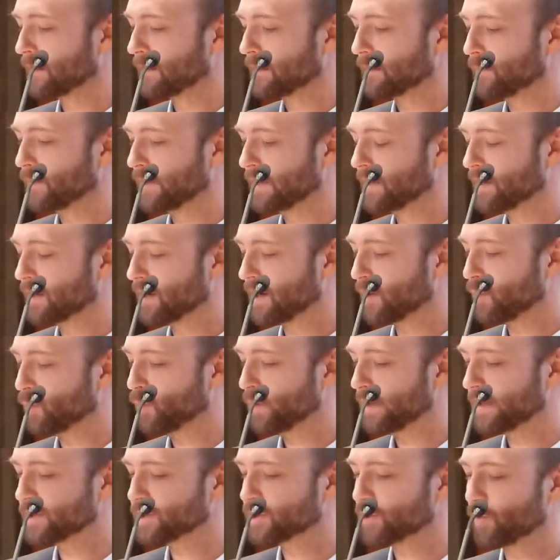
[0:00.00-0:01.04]
We cannot
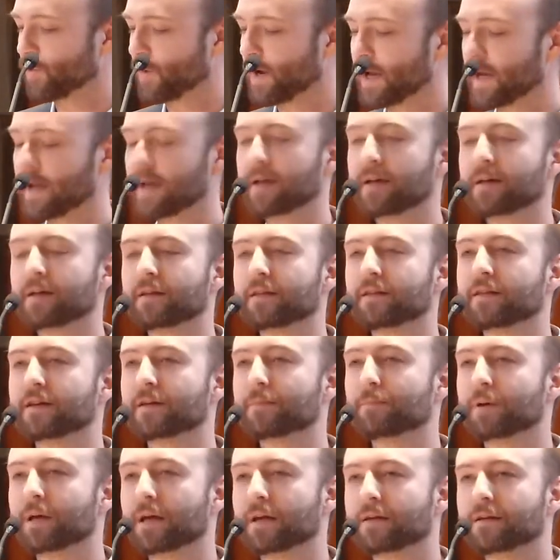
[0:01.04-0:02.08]
wish away the
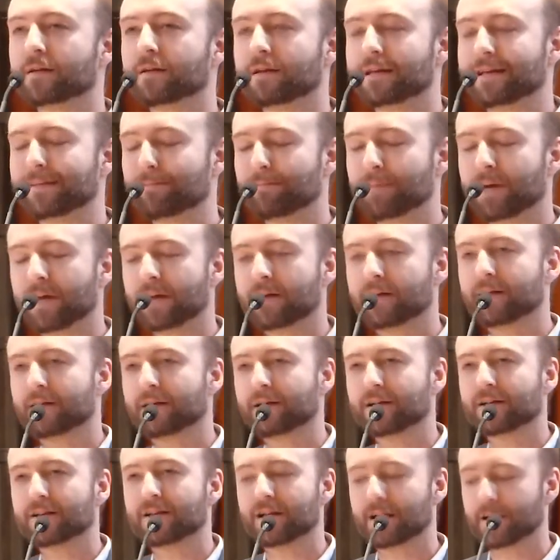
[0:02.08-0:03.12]

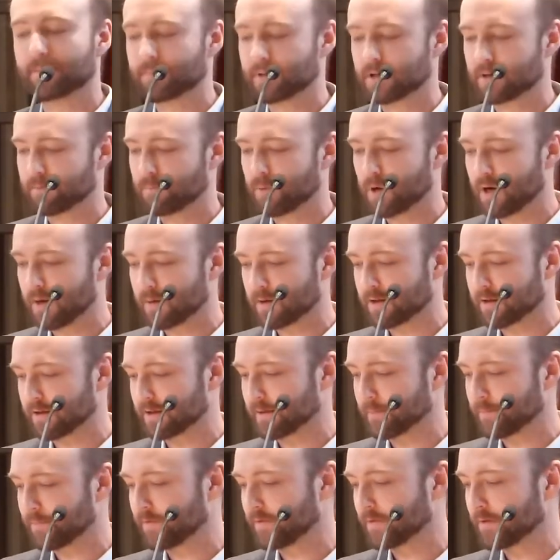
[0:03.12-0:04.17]
impending climate
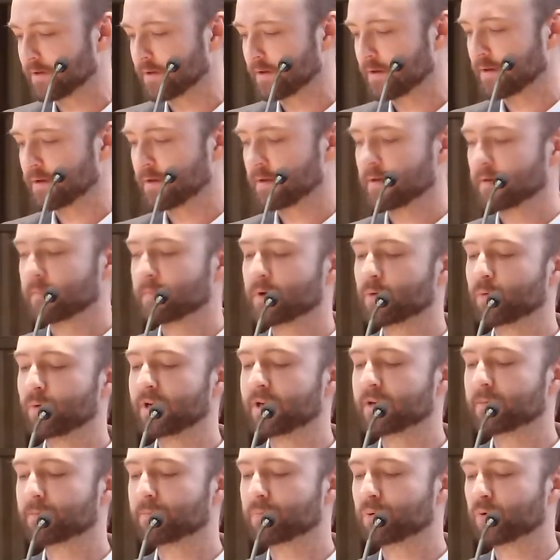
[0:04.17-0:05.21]
apocalypse, but we
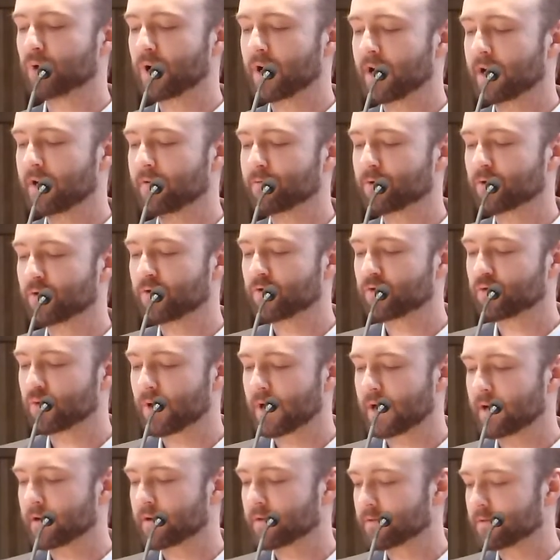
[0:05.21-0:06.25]
can pray for
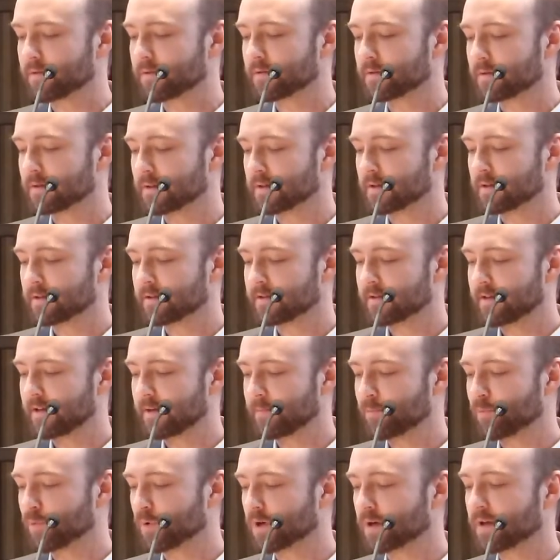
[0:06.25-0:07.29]
strength to
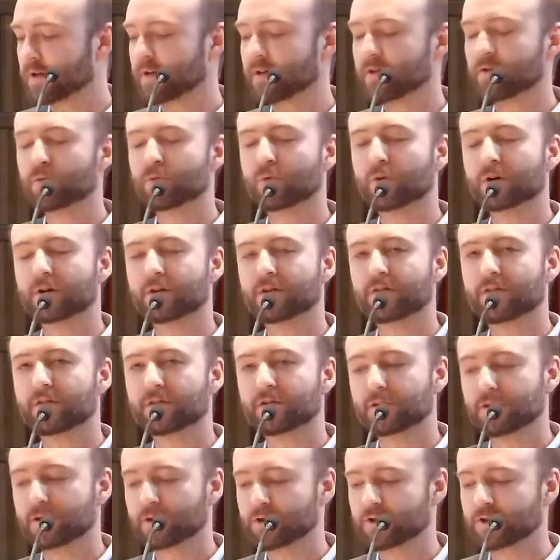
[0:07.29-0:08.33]
keep working toward a
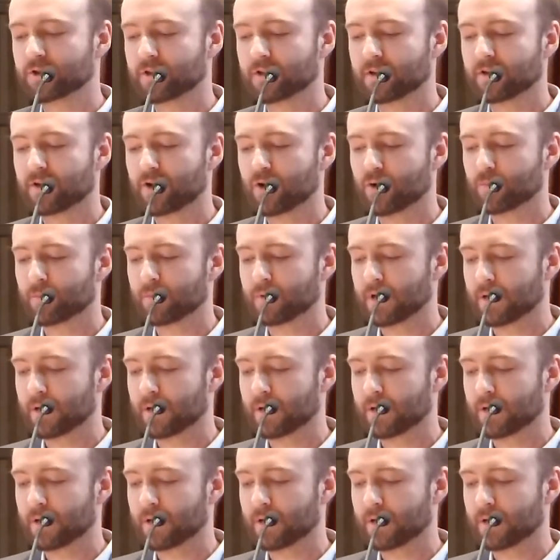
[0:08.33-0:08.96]
solution, no